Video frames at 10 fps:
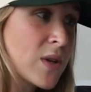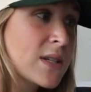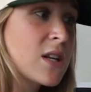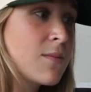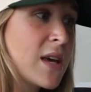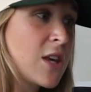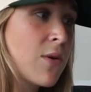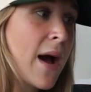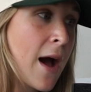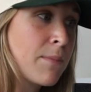What's going to
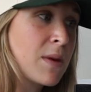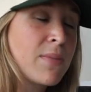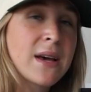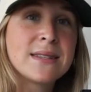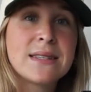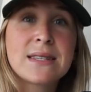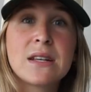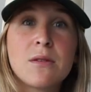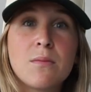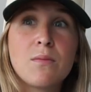make you happy? Because
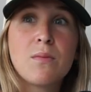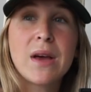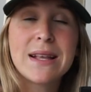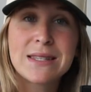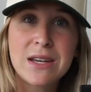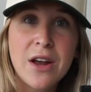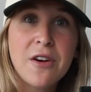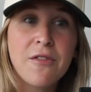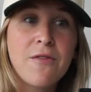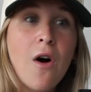it's going
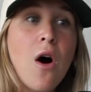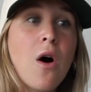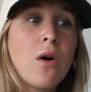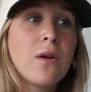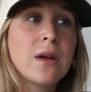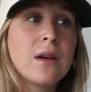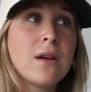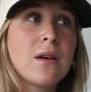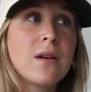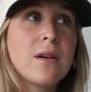to fall
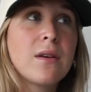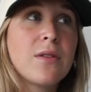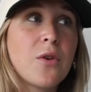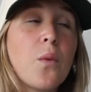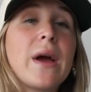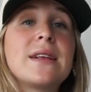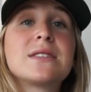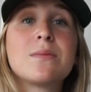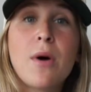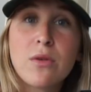the
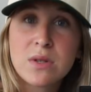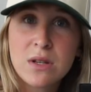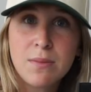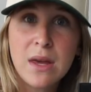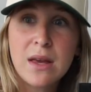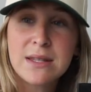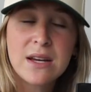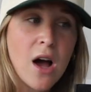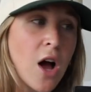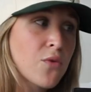way it's supposed to be.
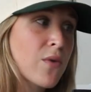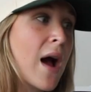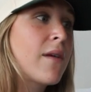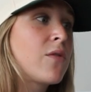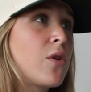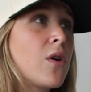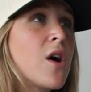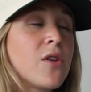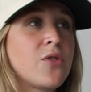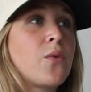It's going to
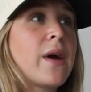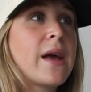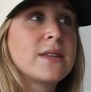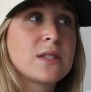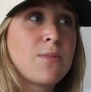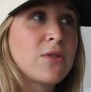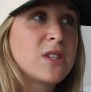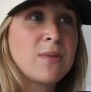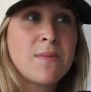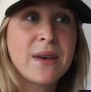unravel the way it's
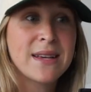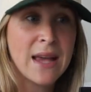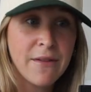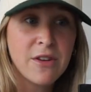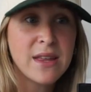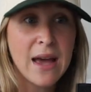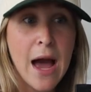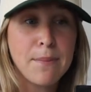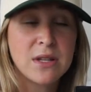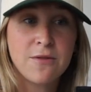supposed to be, because
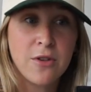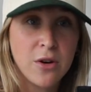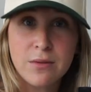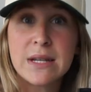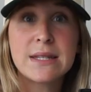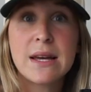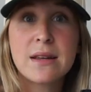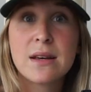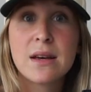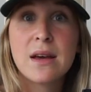everything happens for a
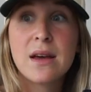reason.